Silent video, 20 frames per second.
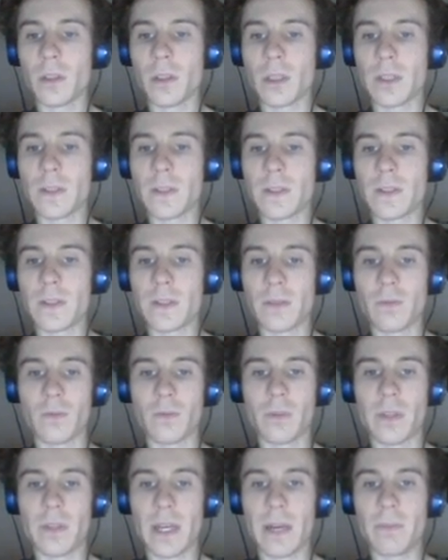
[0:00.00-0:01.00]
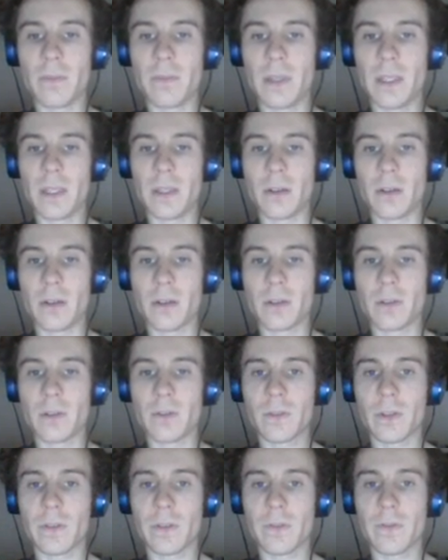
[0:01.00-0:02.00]
Is will that be your
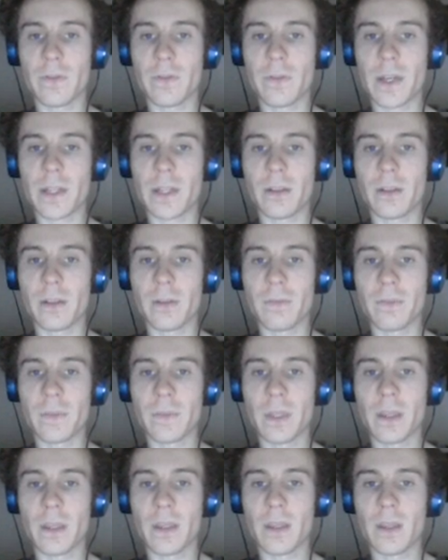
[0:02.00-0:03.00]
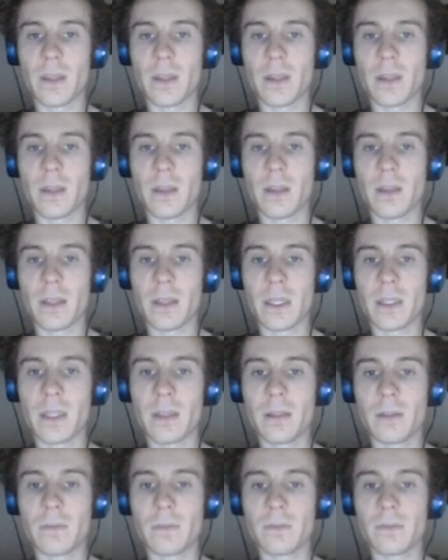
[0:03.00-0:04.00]
sort of final
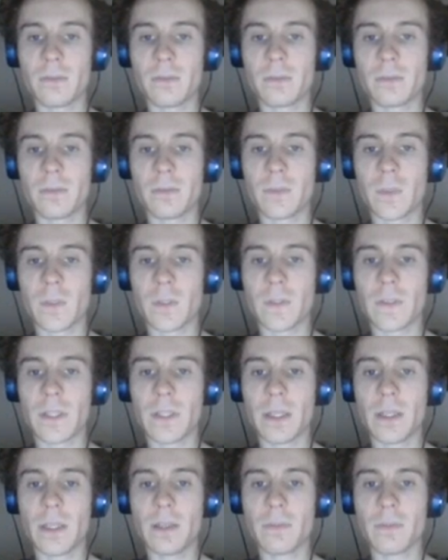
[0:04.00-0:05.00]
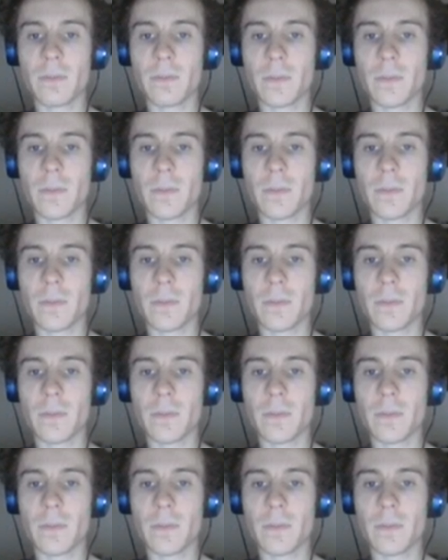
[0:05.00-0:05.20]
thing to say?